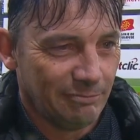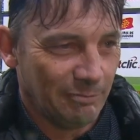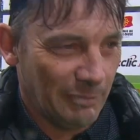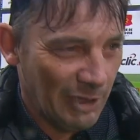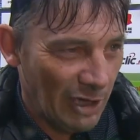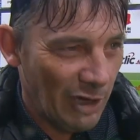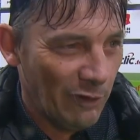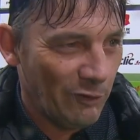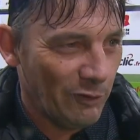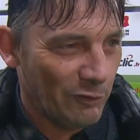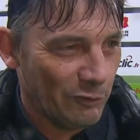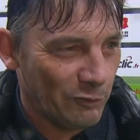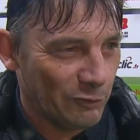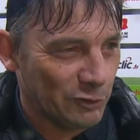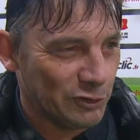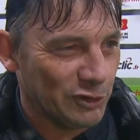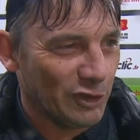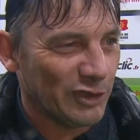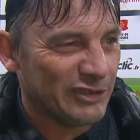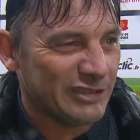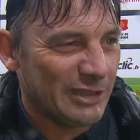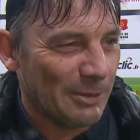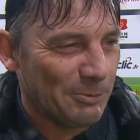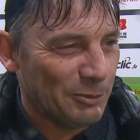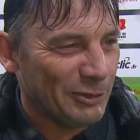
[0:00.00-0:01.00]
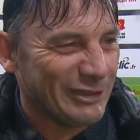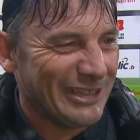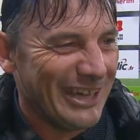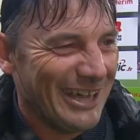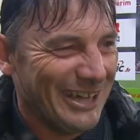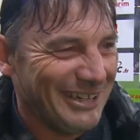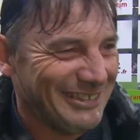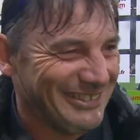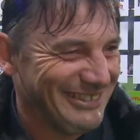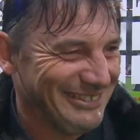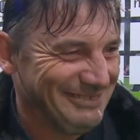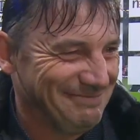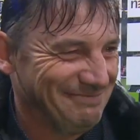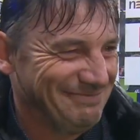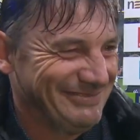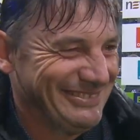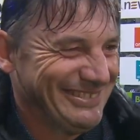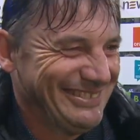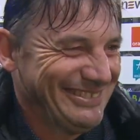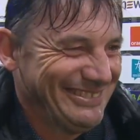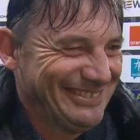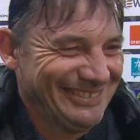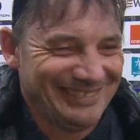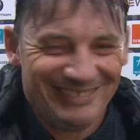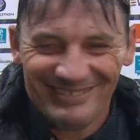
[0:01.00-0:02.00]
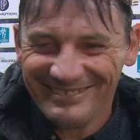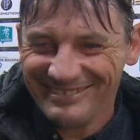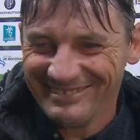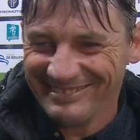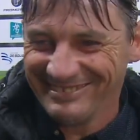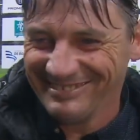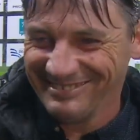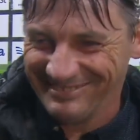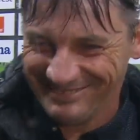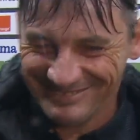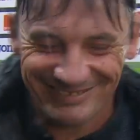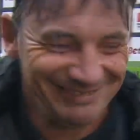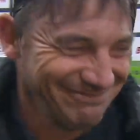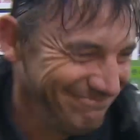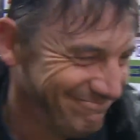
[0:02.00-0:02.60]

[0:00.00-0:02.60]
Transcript: will happen, and you will know later.